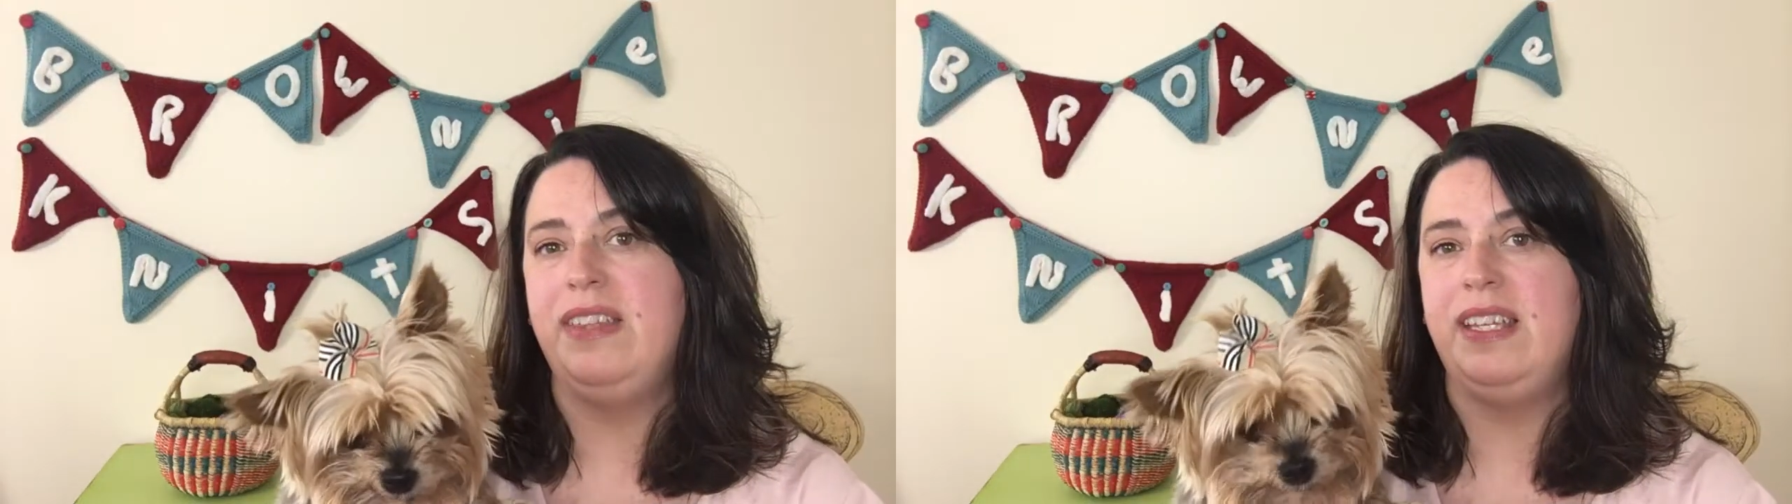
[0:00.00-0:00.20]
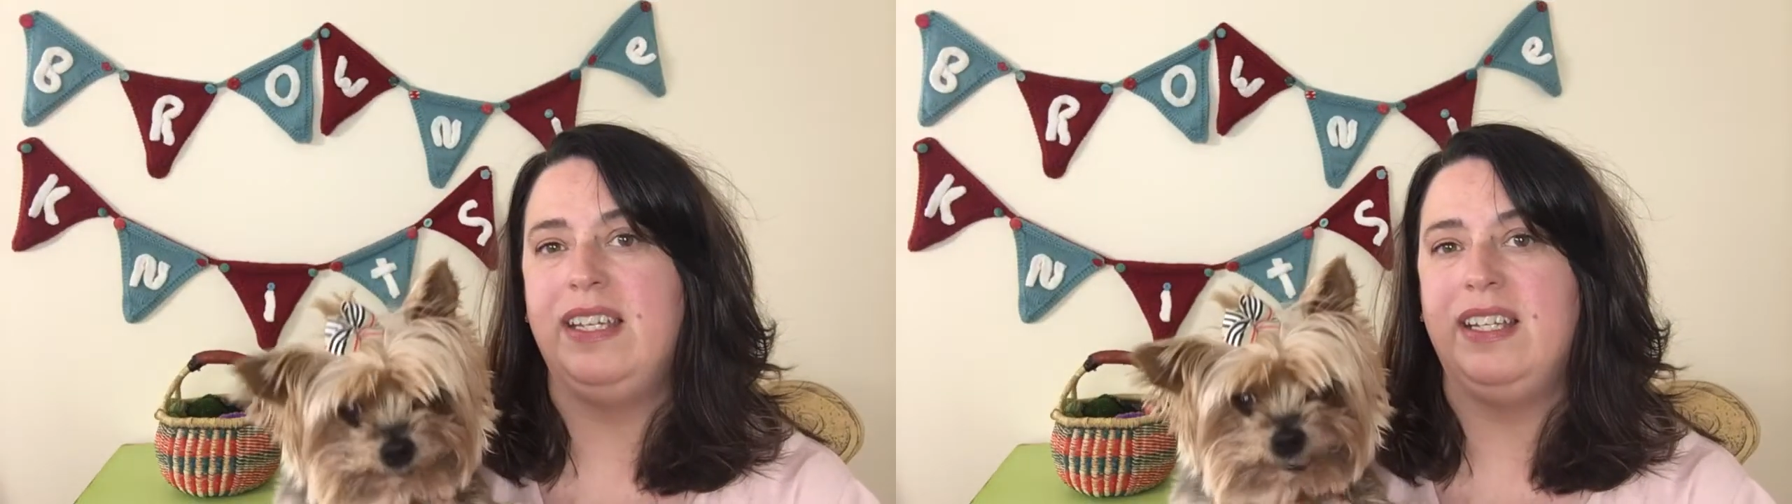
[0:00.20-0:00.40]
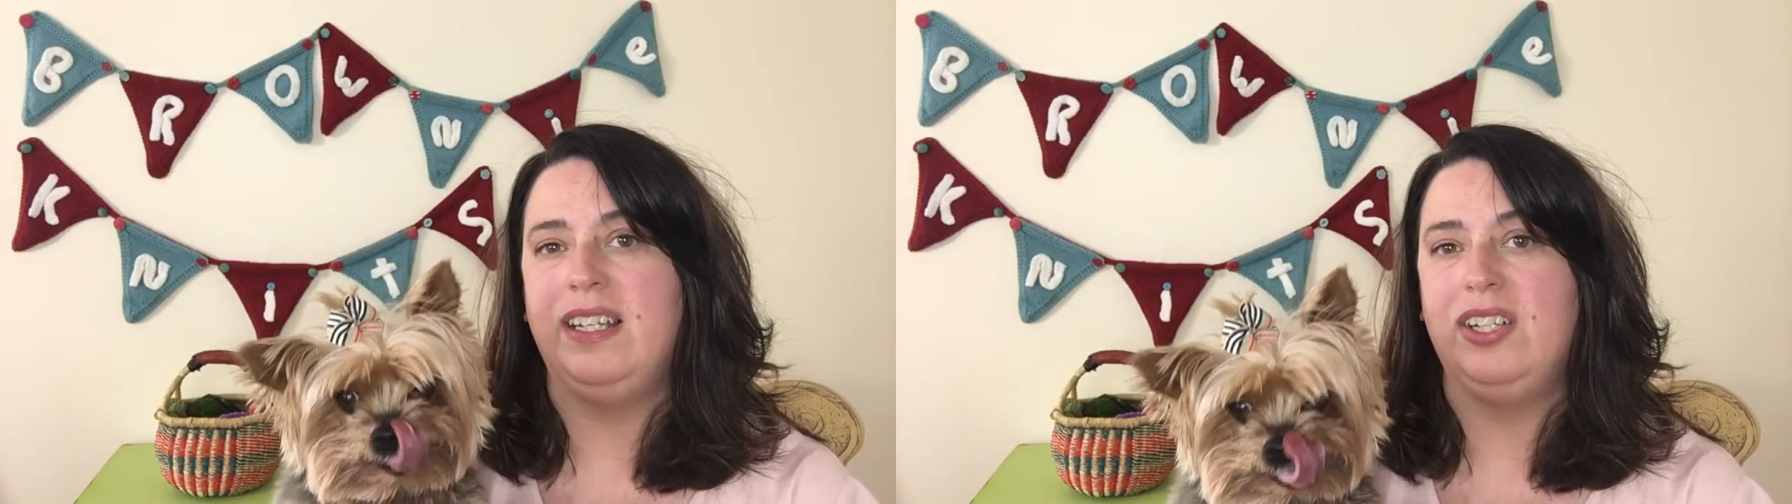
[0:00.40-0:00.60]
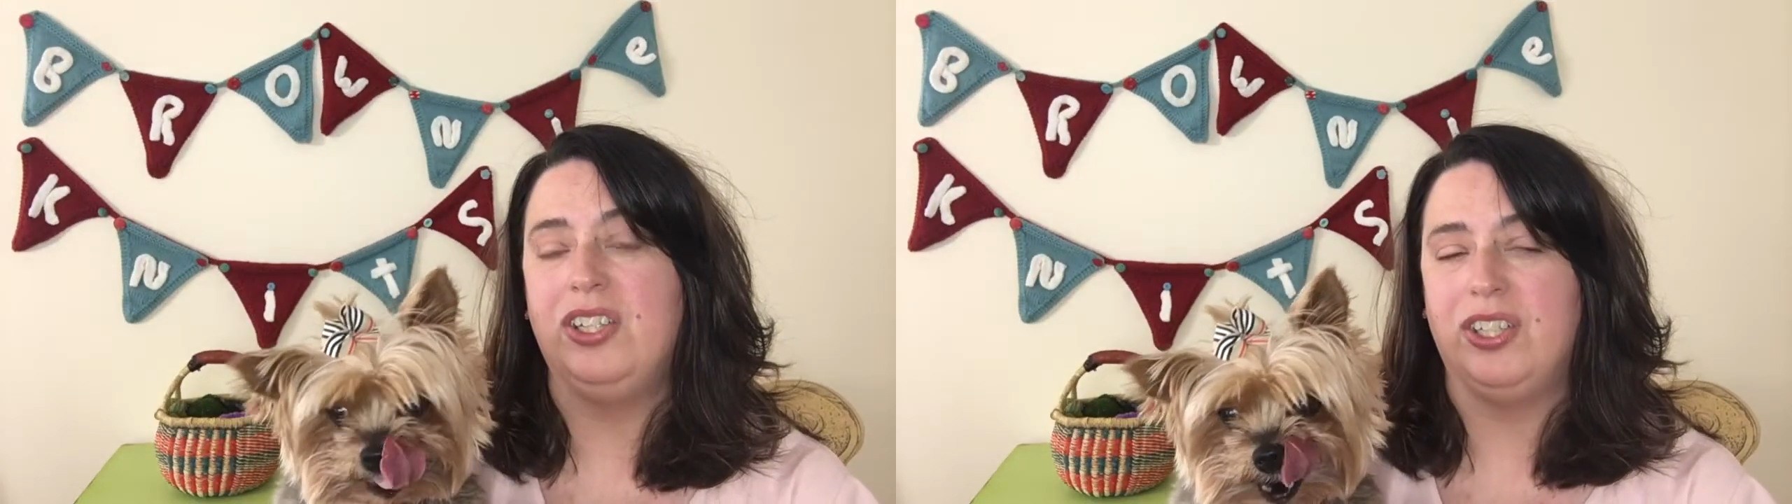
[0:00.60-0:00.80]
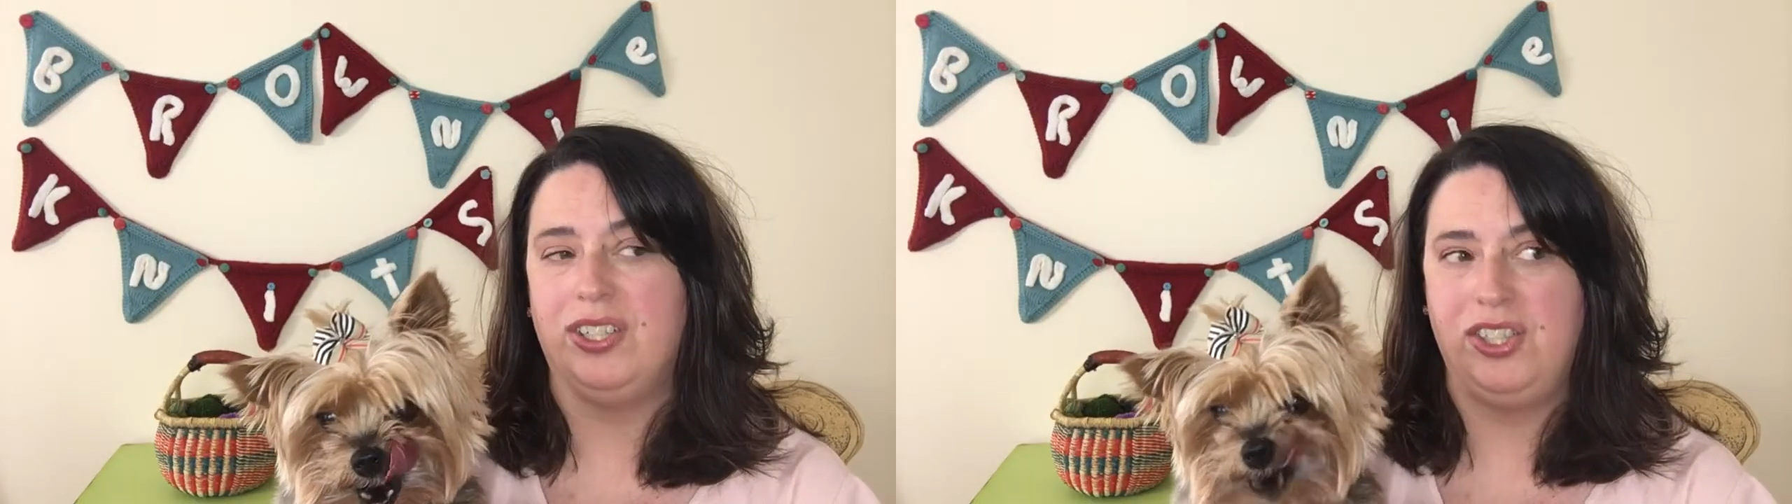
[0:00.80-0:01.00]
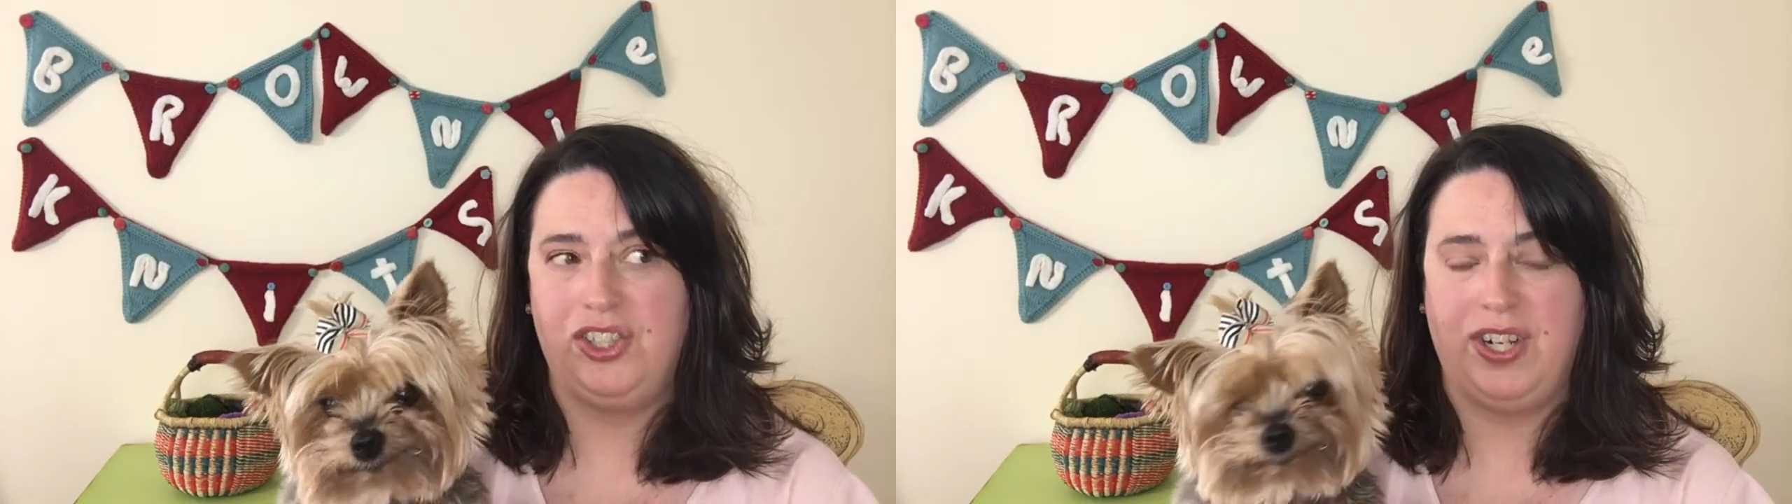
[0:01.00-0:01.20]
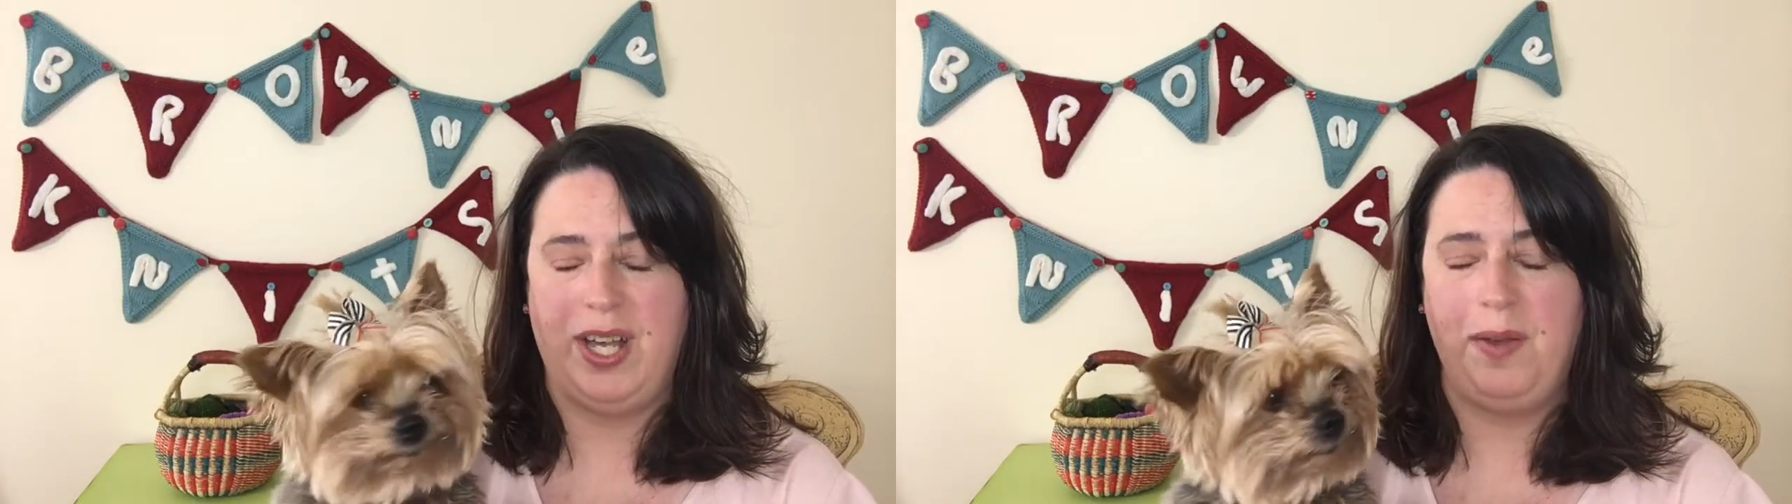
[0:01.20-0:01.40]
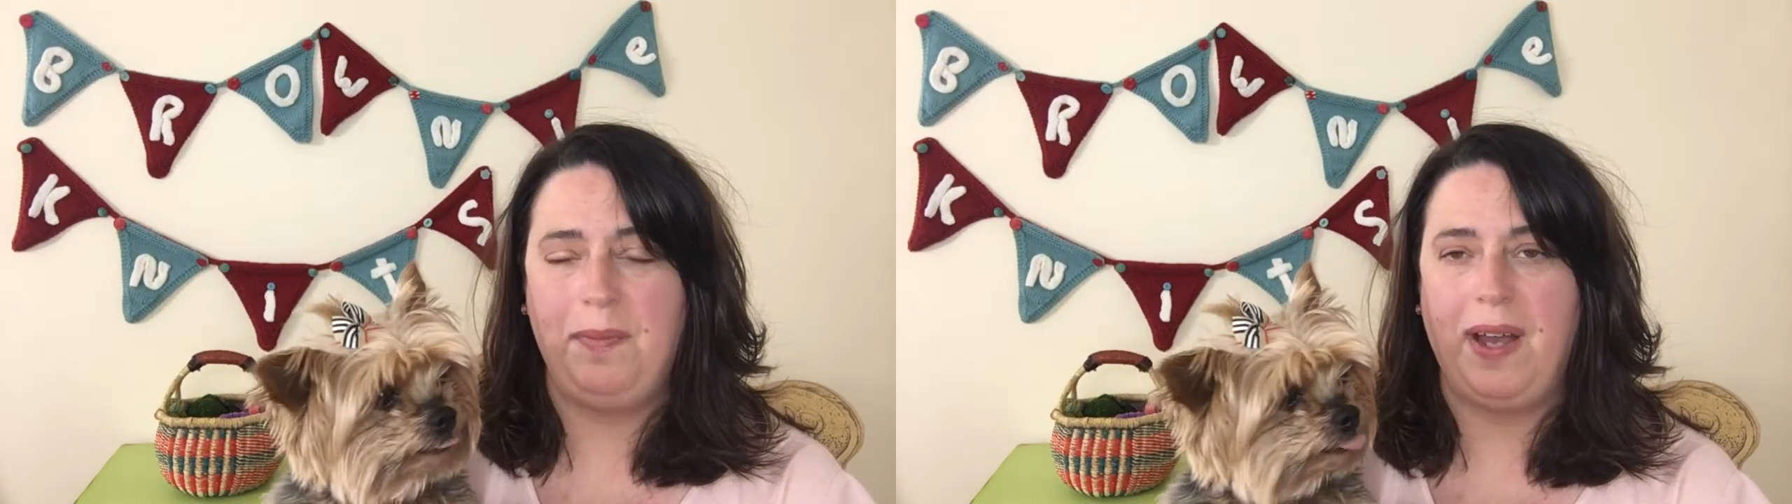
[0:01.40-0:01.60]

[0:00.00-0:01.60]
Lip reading: the girls trip,